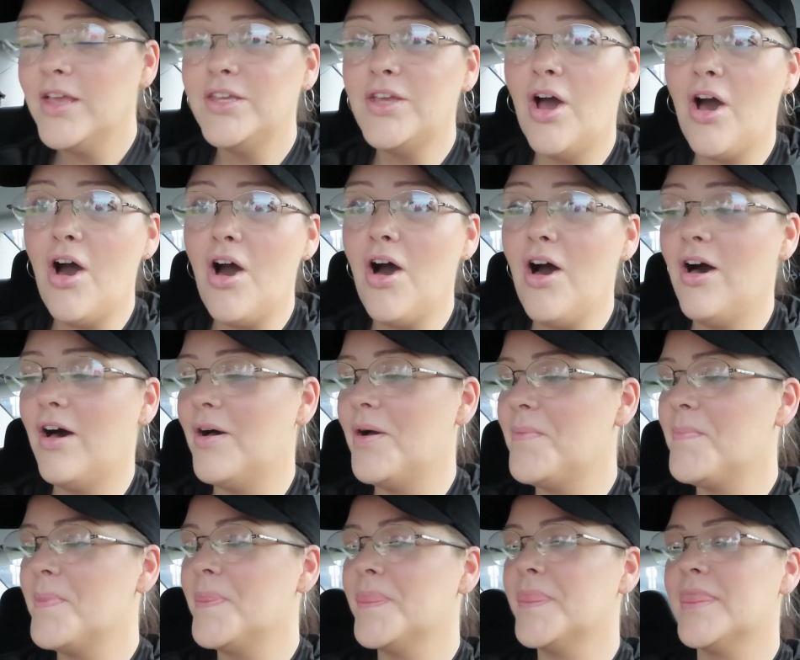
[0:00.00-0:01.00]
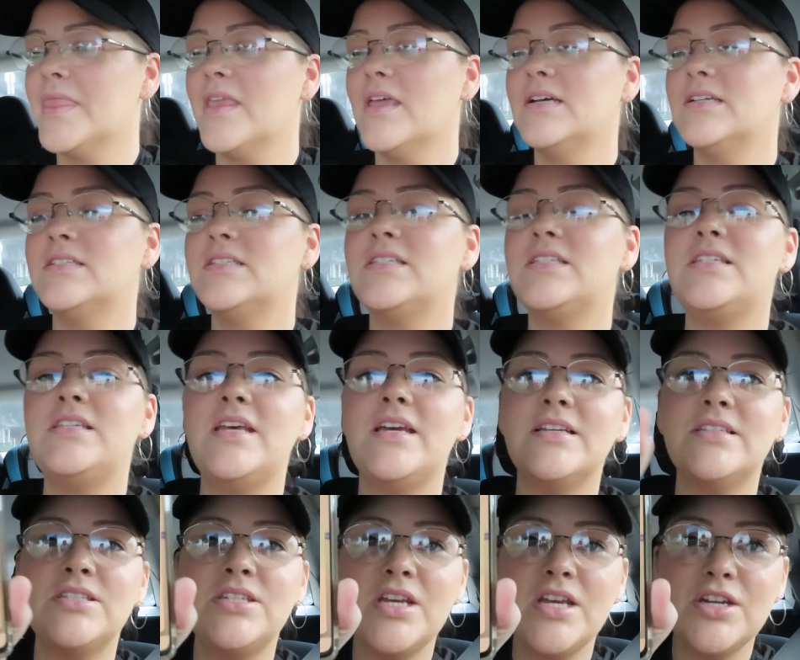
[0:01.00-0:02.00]
Y'all,
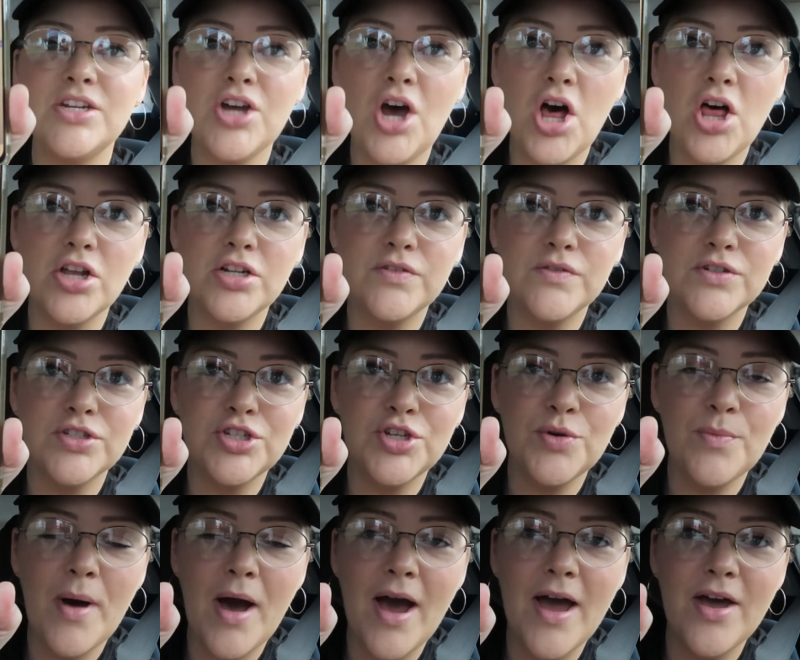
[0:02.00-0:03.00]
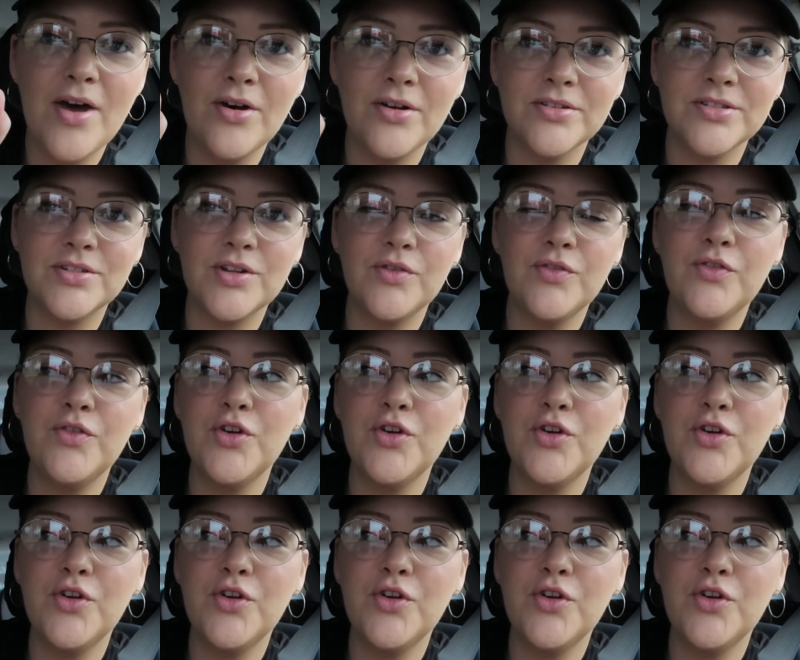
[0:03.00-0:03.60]
$16 for two miles